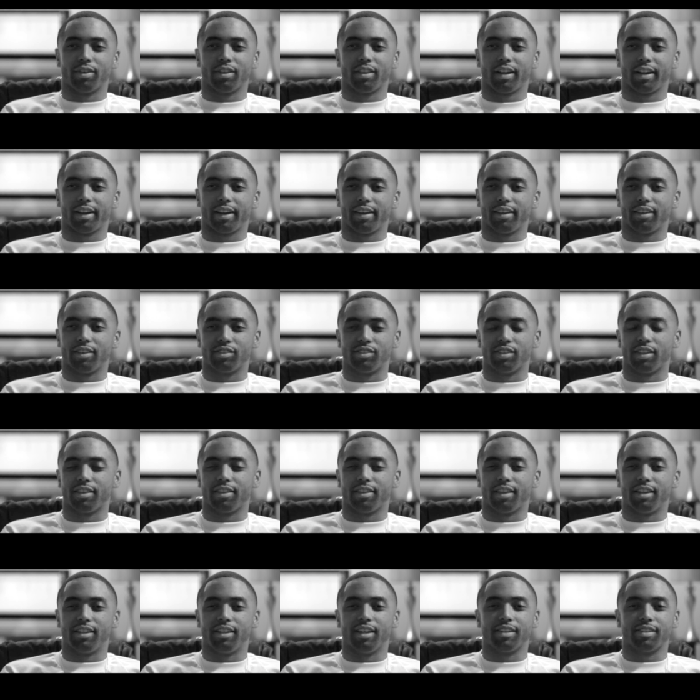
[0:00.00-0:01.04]
Like there's nothing
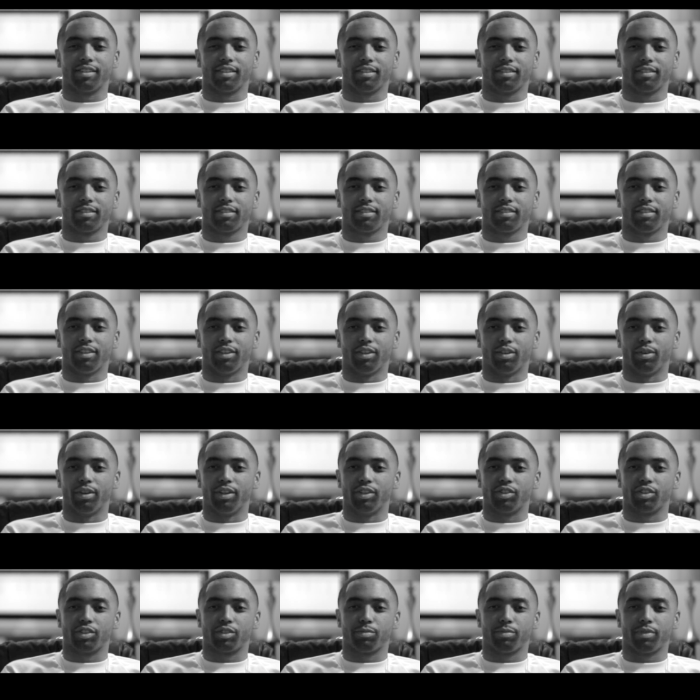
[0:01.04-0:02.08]
that doesn't,
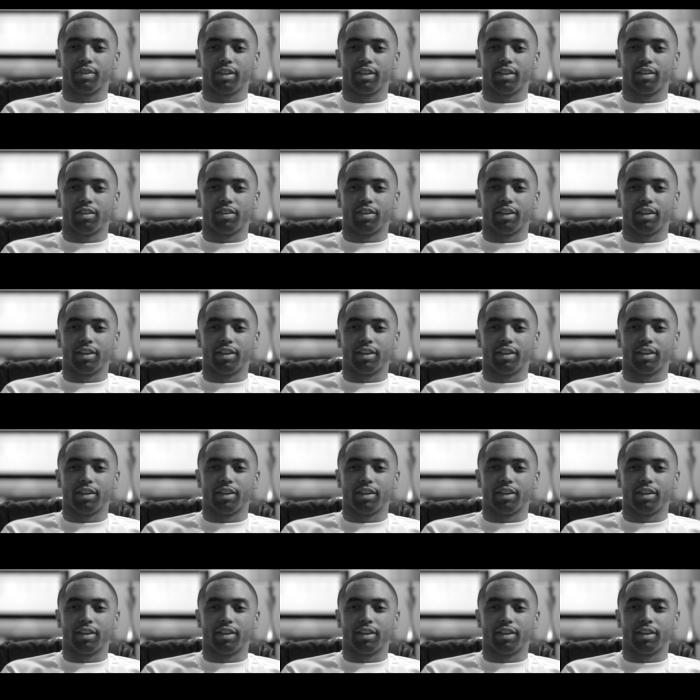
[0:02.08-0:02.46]
interest me.